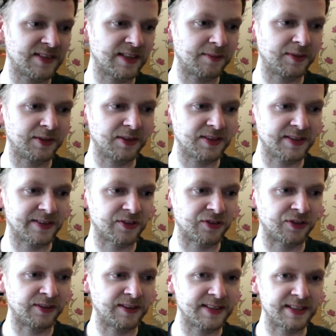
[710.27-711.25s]
the same cost as
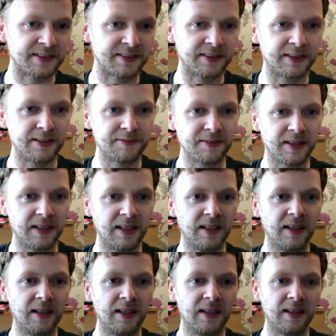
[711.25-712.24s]
Chrolizian Hive.
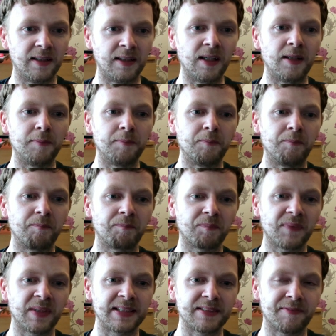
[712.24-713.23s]

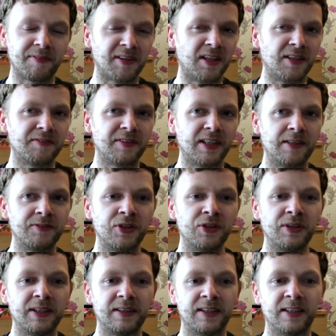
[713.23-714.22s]
It's a 5/5
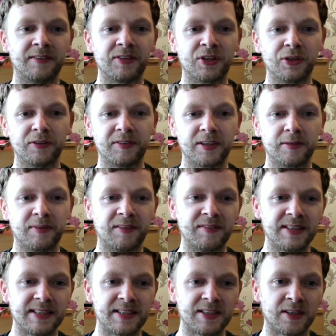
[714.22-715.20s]
unit. Now the cool thing about
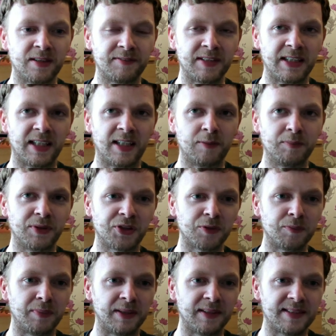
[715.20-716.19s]
this, it's got the
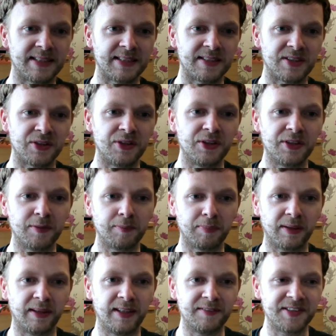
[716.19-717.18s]
ambush ability, so you can
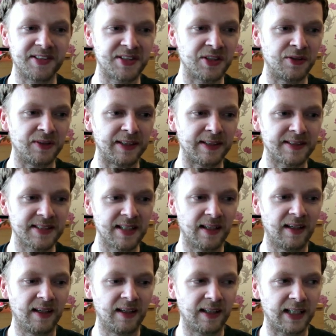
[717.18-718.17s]
play this unit
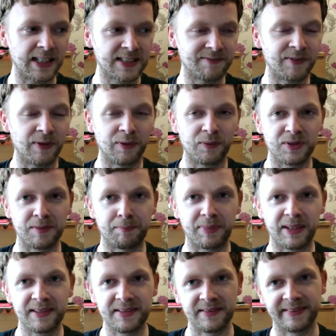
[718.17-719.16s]
as though it was a
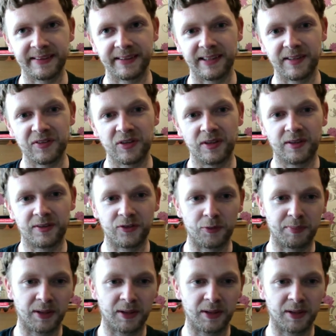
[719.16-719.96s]
battle card. Your